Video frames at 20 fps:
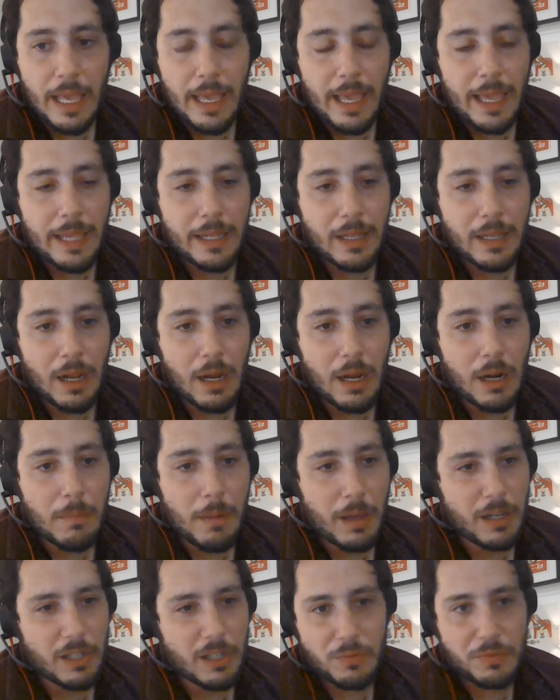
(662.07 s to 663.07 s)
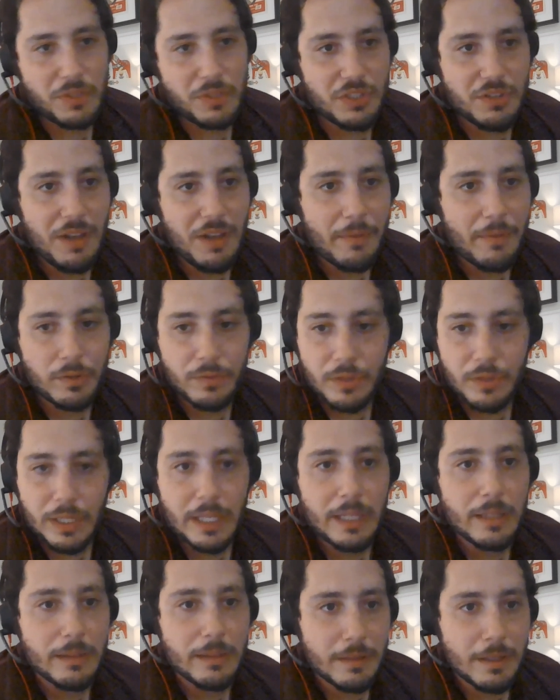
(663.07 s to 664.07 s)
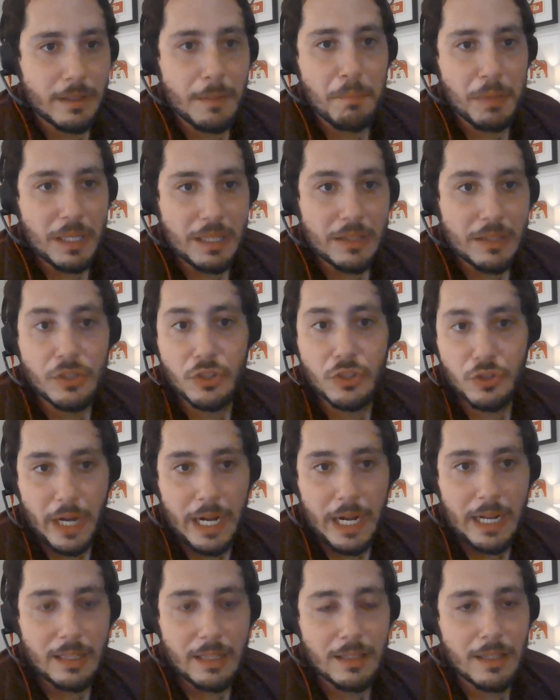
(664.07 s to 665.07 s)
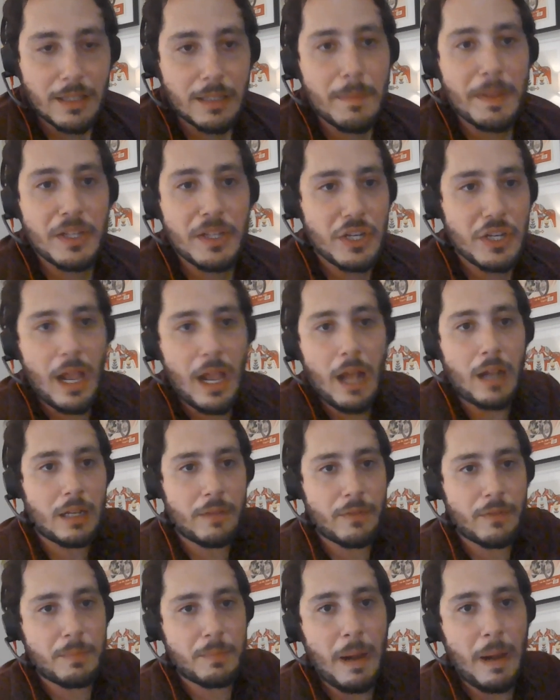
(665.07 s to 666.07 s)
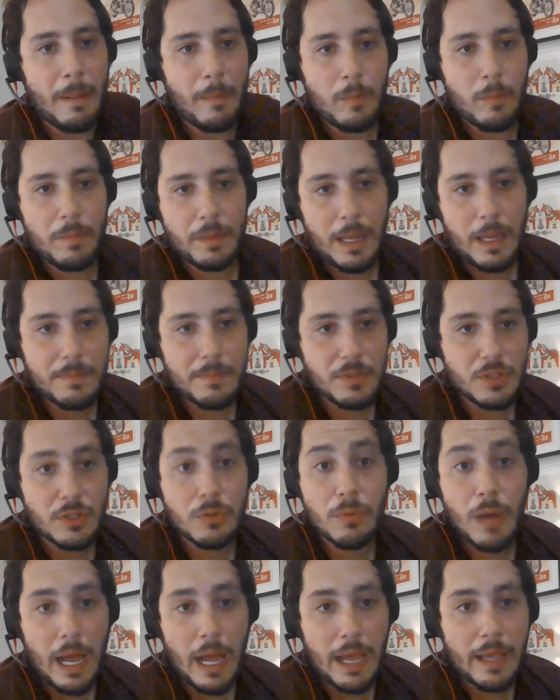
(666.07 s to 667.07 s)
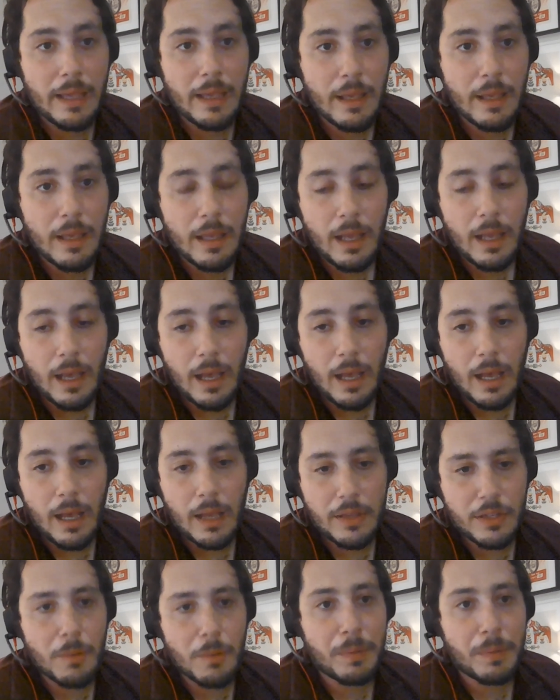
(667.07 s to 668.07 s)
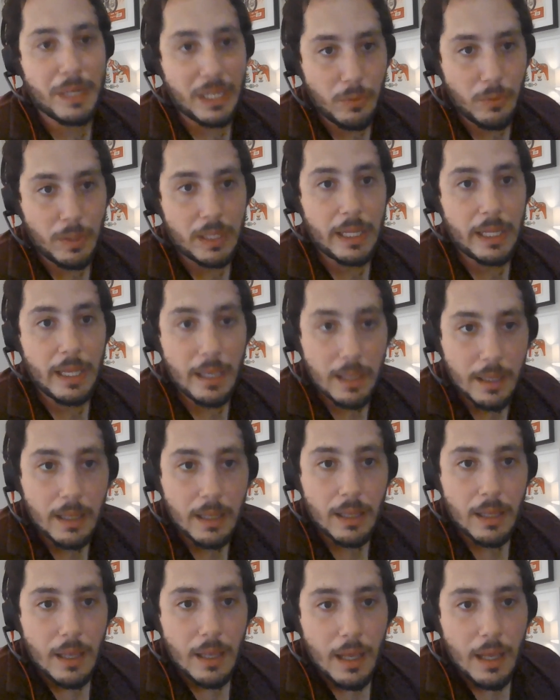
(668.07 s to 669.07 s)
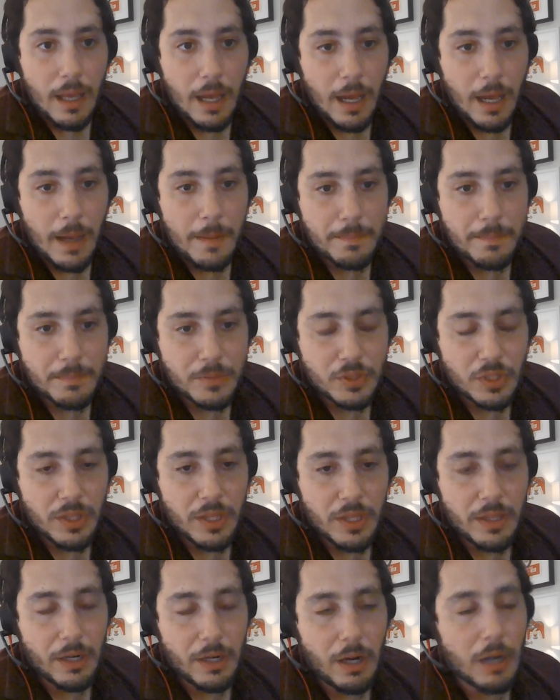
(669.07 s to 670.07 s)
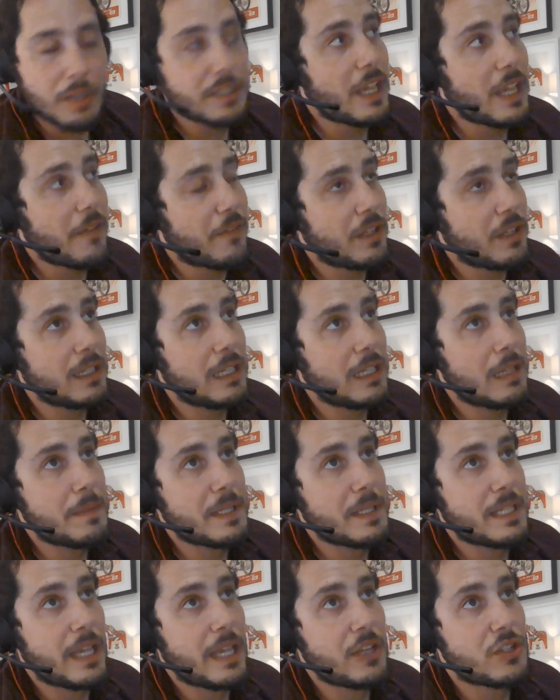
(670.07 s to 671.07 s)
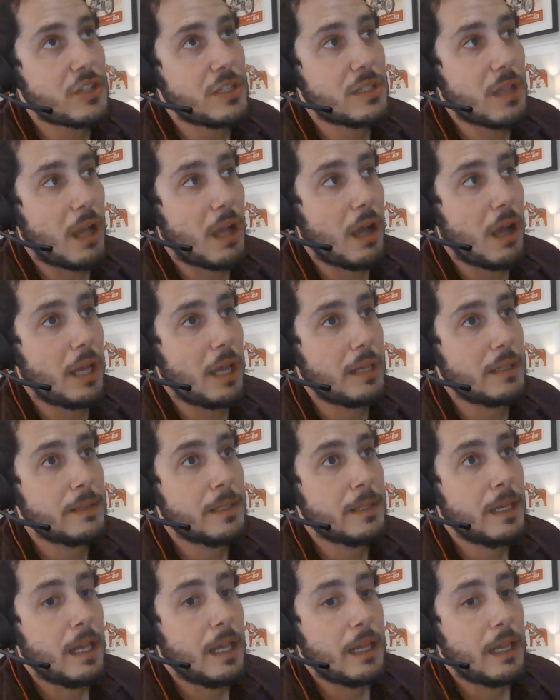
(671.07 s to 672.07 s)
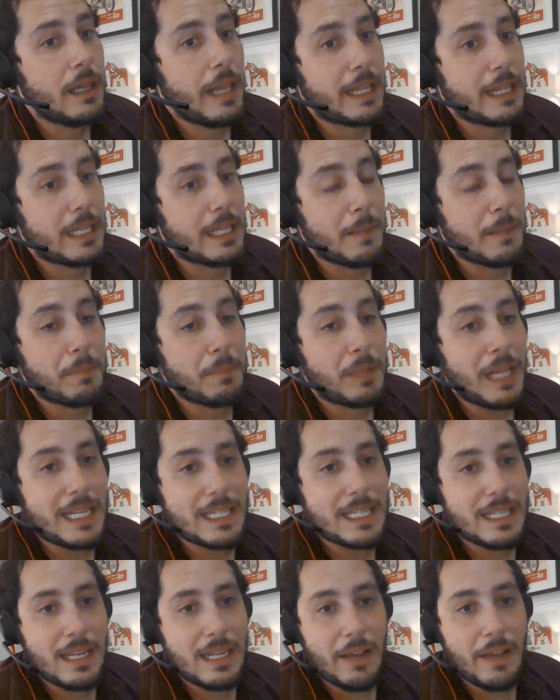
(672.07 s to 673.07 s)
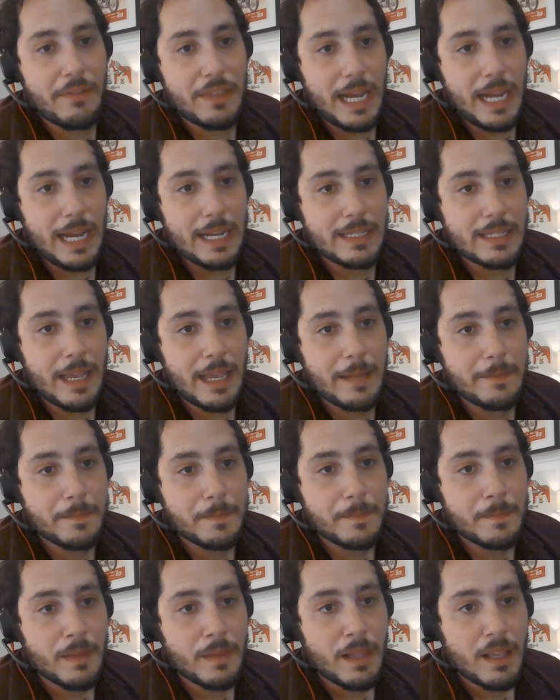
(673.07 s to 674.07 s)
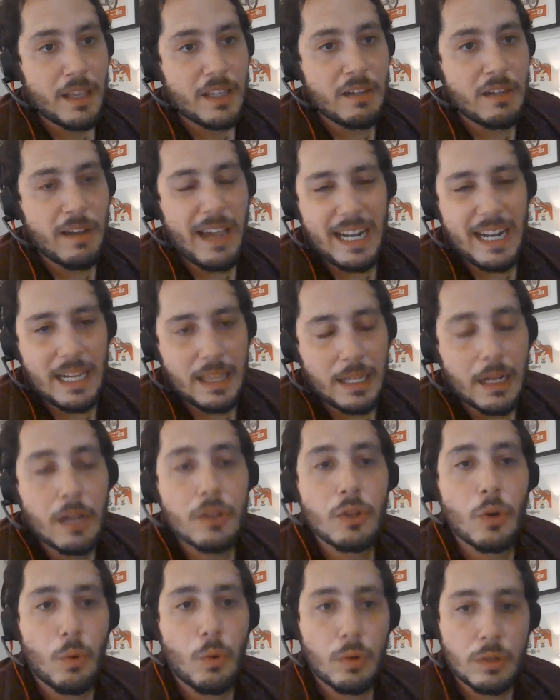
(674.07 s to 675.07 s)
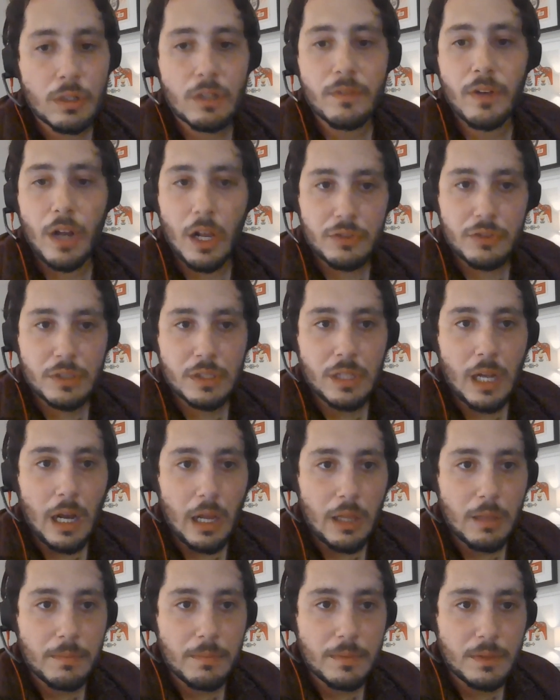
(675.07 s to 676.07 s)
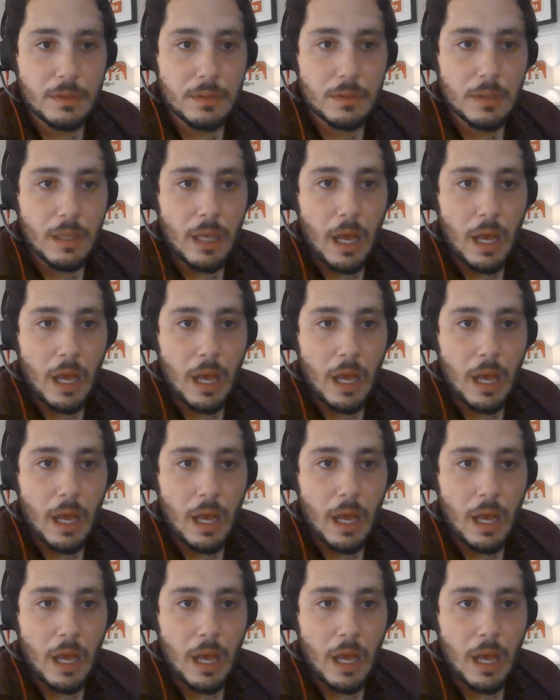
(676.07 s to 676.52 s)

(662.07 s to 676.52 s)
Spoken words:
and our models would just never really complete their training. The dimensionality of the problem becomes too high, pretty quickly. So there are definitely limitations on the complexity of the data set. Anything on the order of 100 columns,